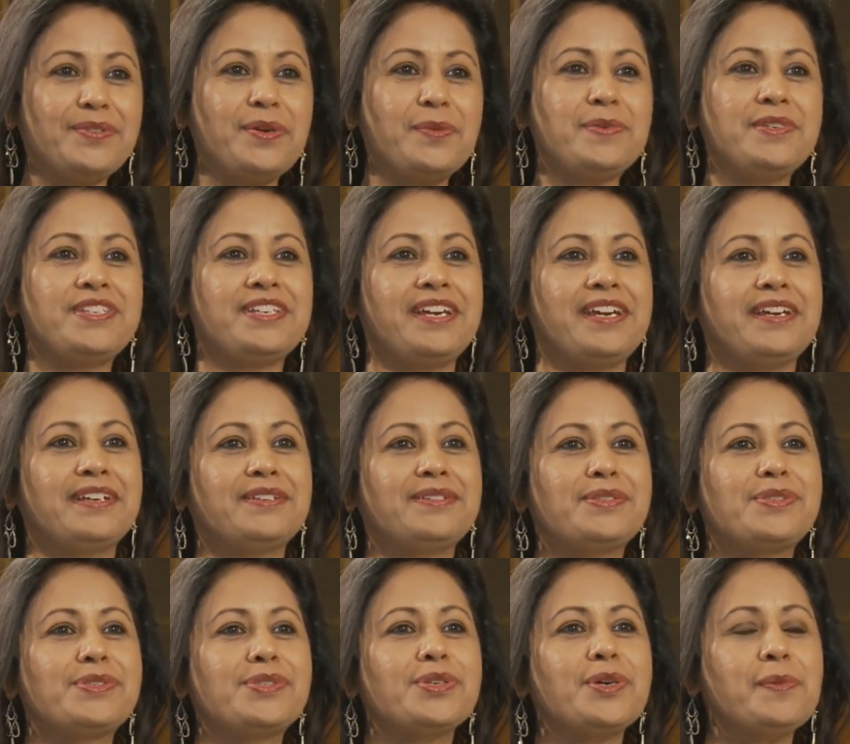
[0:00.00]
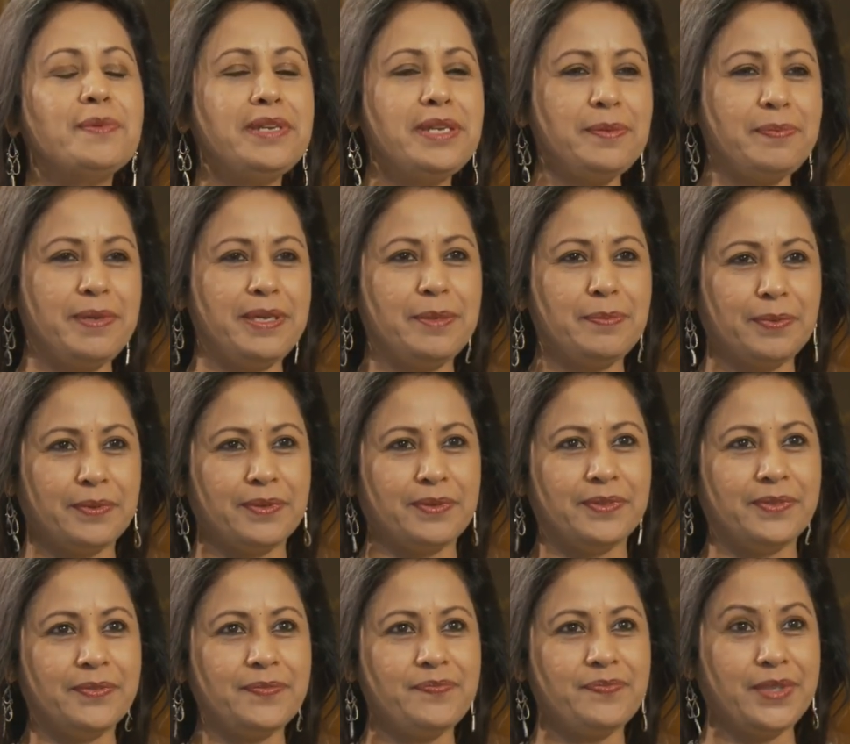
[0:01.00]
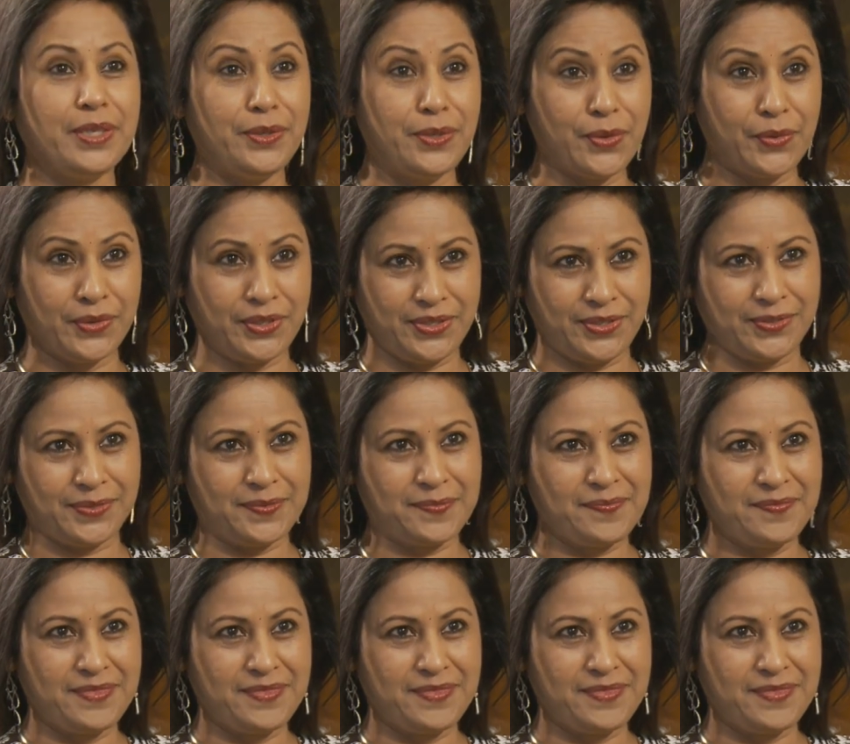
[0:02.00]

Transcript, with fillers: Robicsek, so many people know you.